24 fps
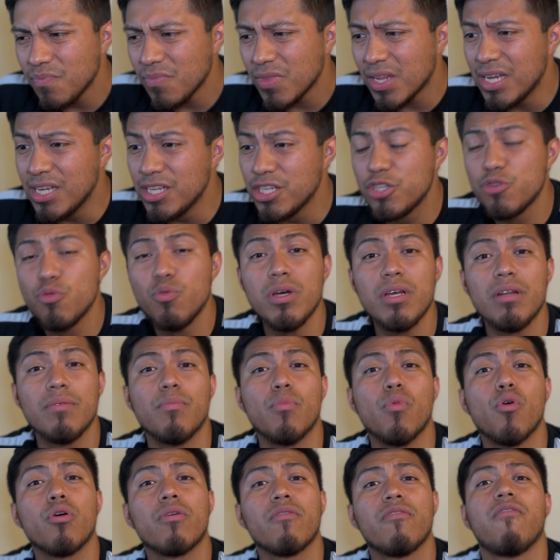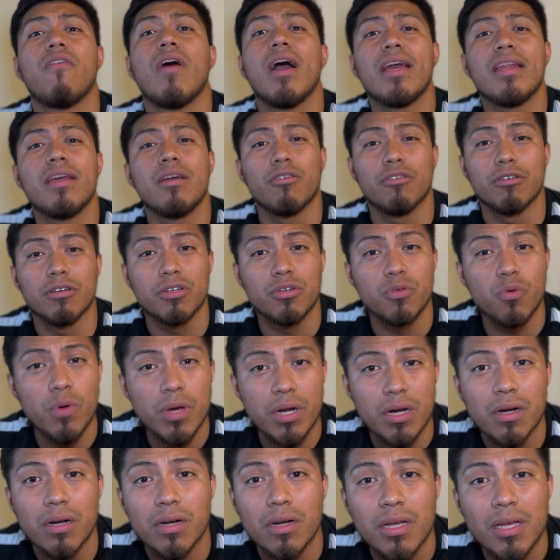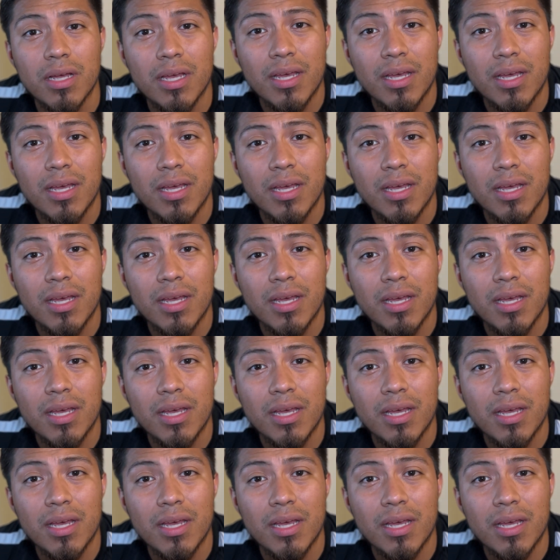He's doing more fighting on Twitter,